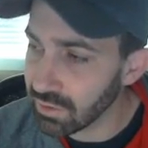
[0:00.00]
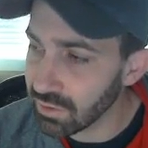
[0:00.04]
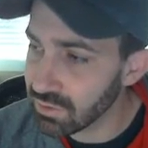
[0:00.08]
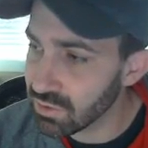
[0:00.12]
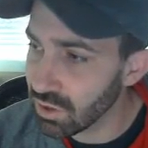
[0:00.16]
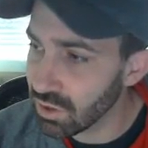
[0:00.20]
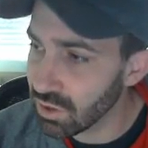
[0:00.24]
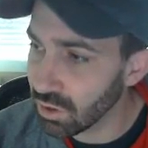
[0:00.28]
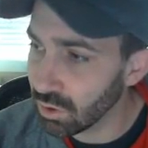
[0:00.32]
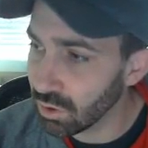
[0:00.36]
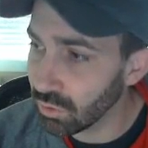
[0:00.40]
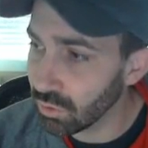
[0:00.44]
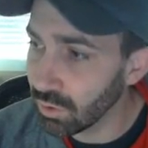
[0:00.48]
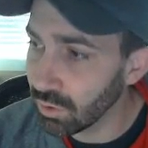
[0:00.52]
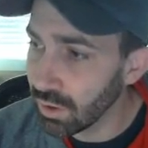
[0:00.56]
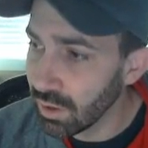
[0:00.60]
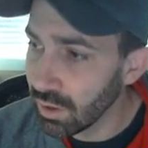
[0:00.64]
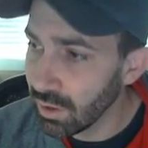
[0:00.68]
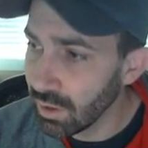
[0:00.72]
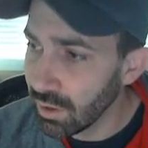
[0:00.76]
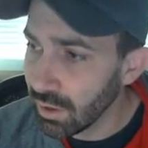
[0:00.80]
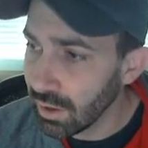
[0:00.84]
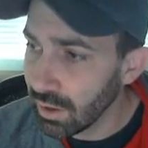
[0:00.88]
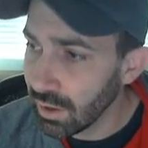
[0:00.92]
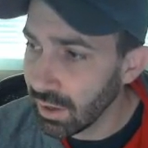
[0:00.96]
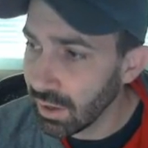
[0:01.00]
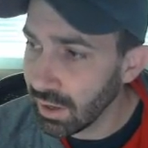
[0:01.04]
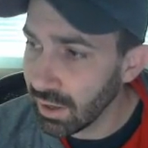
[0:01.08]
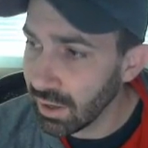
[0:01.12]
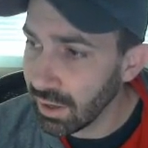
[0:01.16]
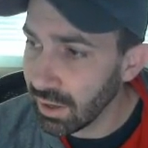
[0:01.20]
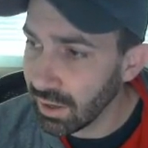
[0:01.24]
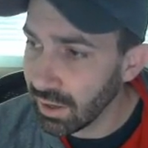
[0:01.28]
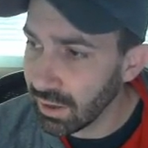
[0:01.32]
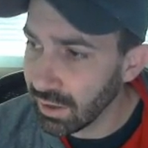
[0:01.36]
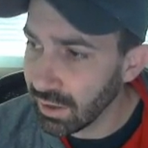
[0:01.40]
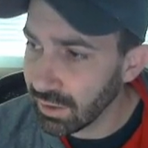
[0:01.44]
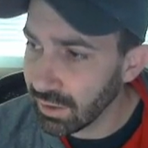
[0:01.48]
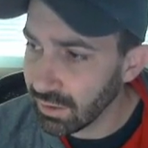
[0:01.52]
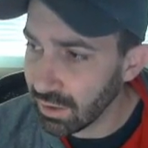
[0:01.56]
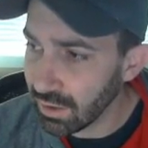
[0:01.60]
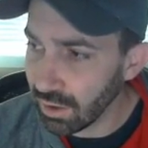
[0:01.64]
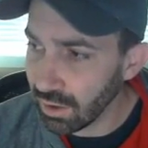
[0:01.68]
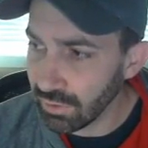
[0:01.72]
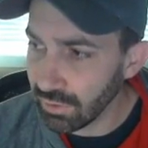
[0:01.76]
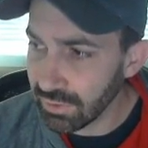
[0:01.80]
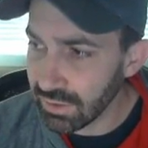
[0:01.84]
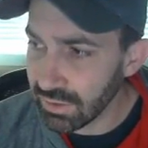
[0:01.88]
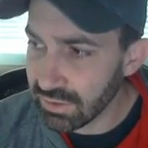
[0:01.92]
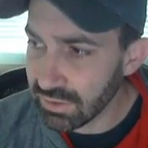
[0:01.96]
So
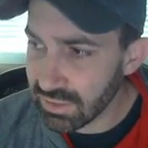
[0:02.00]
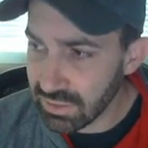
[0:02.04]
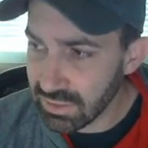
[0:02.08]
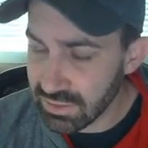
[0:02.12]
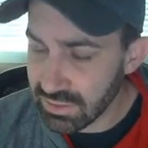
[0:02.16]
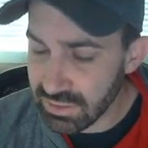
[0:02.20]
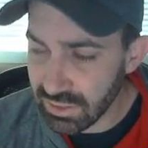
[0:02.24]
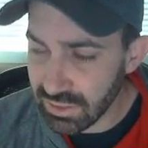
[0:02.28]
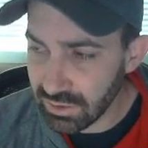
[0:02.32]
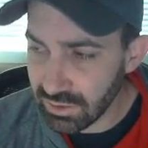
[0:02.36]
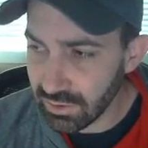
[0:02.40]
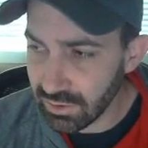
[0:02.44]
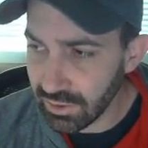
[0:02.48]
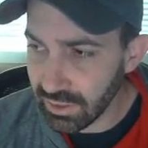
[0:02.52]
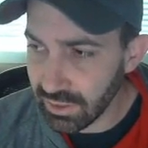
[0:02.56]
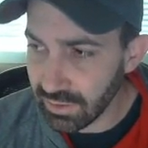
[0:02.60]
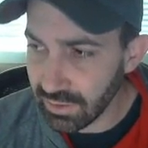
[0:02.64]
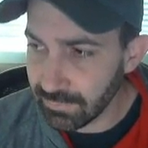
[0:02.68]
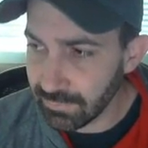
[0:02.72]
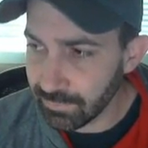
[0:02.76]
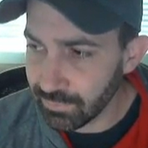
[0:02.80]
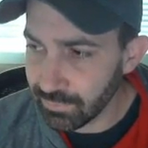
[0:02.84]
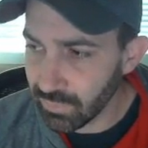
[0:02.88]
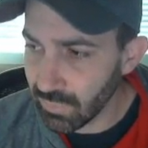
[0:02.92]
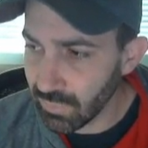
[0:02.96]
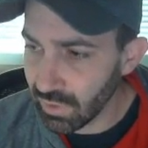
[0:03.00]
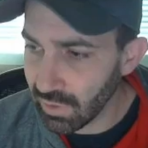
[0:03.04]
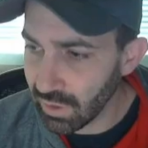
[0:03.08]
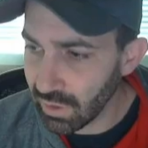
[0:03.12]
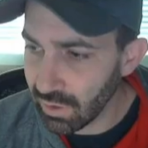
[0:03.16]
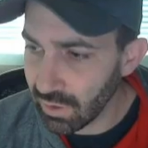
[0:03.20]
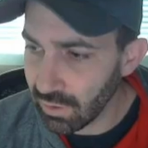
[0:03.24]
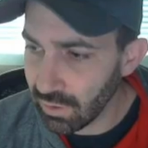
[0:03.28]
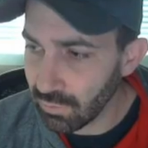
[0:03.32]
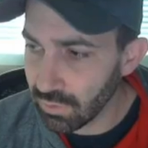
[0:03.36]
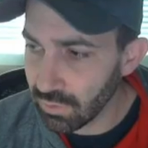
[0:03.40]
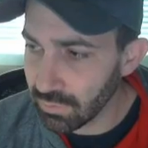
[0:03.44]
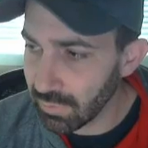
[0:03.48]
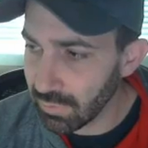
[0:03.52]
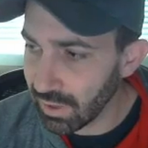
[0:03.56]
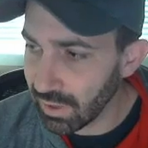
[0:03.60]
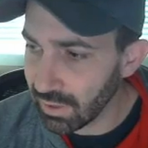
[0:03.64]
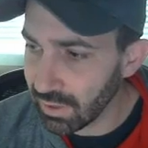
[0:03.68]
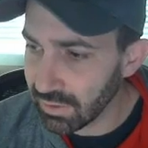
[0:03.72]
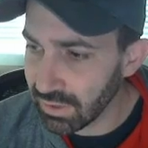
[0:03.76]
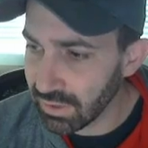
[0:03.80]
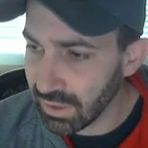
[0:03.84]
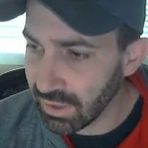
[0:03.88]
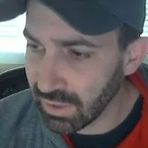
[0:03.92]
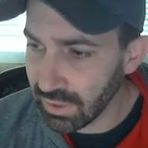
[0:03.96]
all things considering, with my
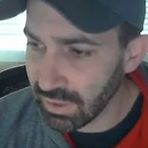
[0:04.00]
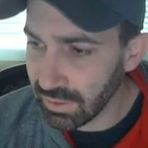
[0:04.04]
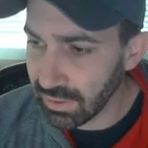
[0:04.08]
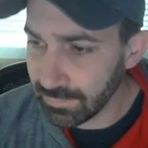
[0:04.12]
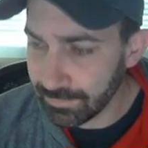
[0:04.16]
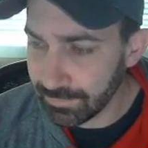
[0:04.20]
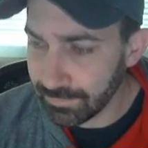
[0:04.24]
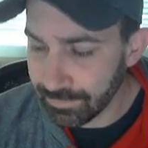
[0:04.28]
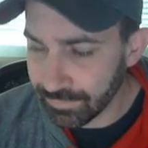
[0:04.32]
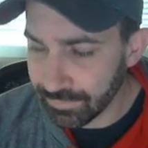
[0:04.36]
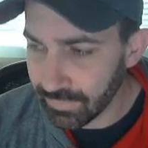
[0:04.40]
antenna